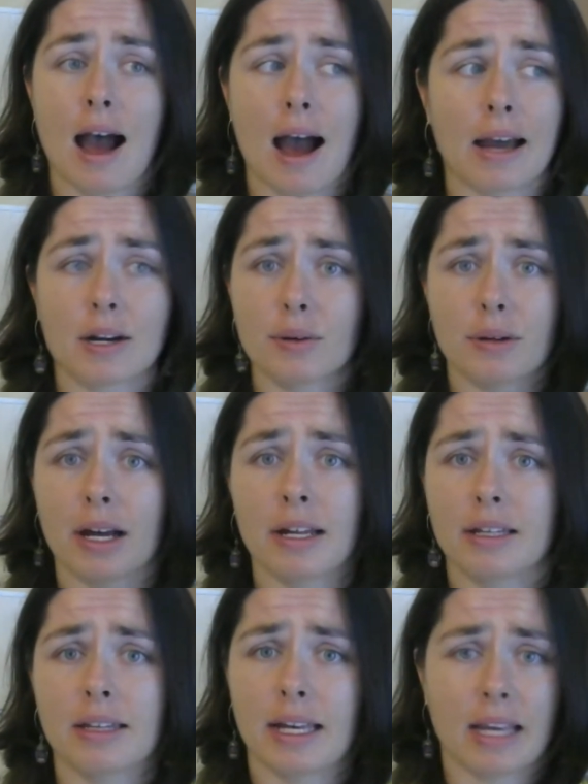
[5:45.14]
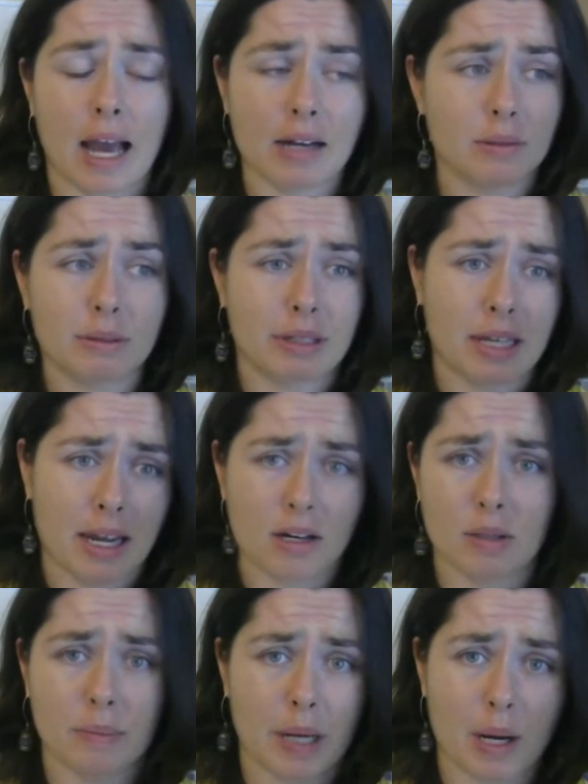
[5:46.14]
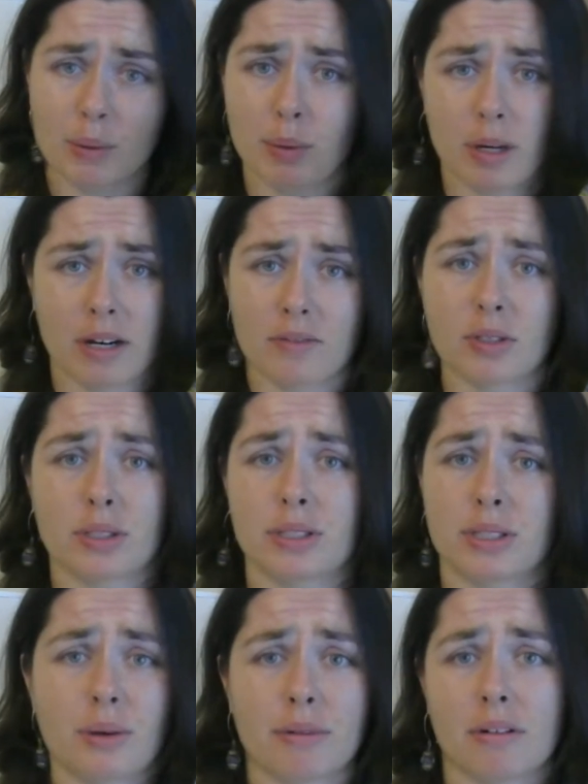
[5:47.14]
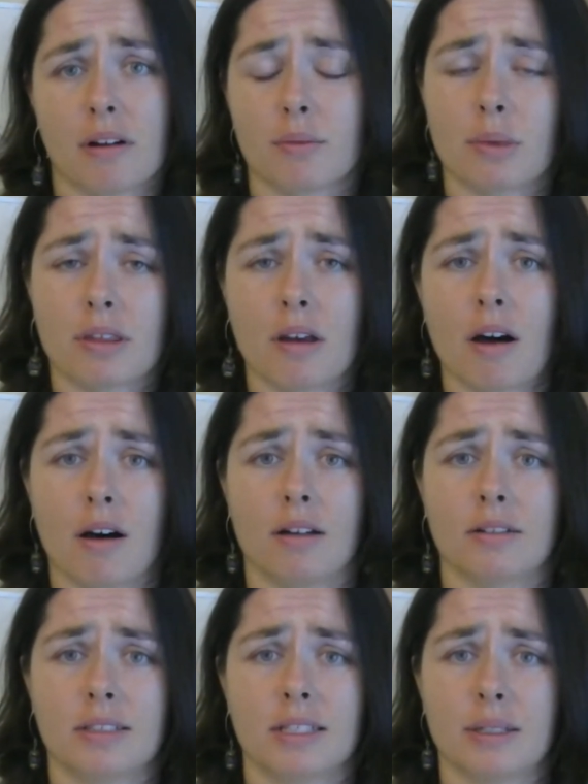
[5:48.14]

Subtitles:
I don't care about whatever's going on with y'all,